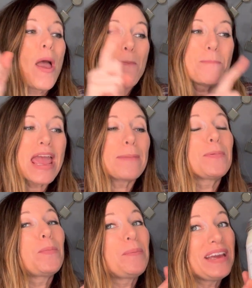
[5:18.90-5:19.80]

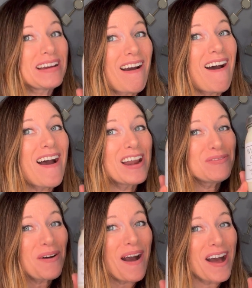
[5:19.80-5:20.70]
Maple
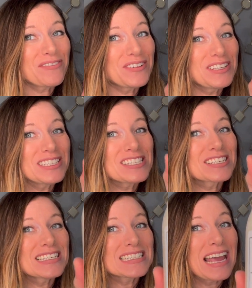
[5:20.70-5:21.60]
pecan waffles,
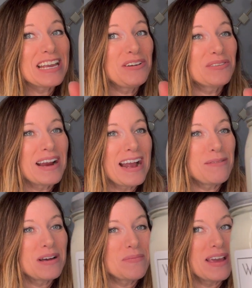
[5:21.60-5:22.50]
just like
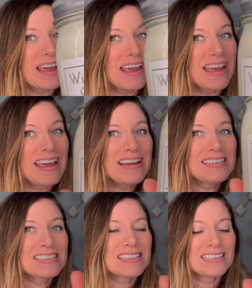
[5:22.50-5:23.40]
Grandma
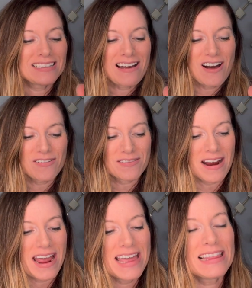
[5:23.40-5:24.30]
makes. All
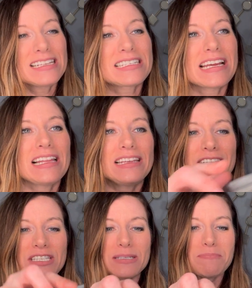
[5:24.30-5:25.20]
right, let's take a
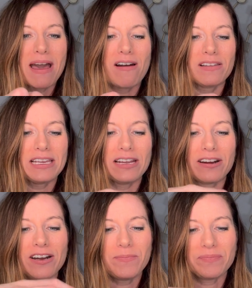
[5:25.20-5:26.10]
little smell
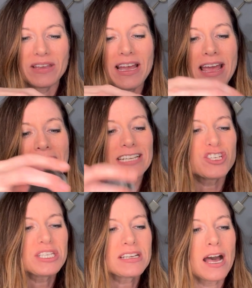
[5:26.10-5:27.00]
here. It
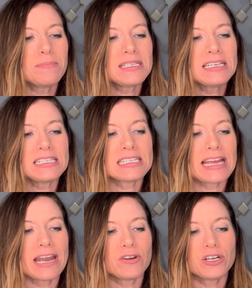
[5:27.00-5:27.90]
just comes in a
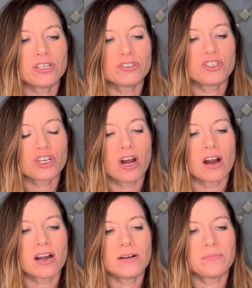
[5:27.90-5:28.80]
standard
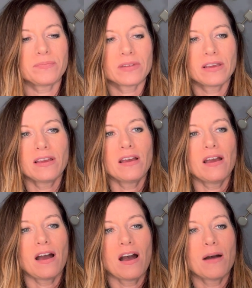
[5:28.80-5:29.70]
jar,
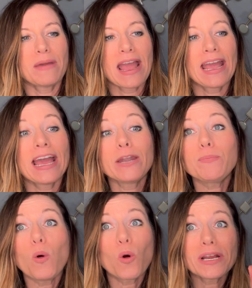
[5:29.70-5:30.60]
hand
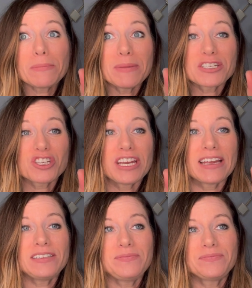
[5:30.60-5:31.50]
poured in
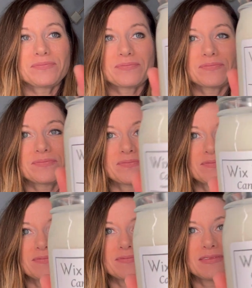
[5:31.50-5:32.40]
Michigan.
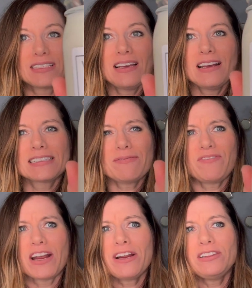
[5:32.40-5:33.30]
It's a
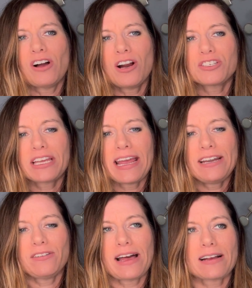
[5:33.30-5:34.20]
very large
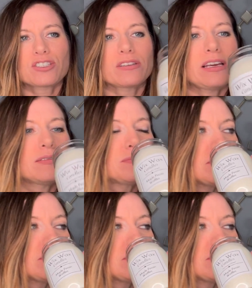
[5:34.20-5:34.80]
candle, actually.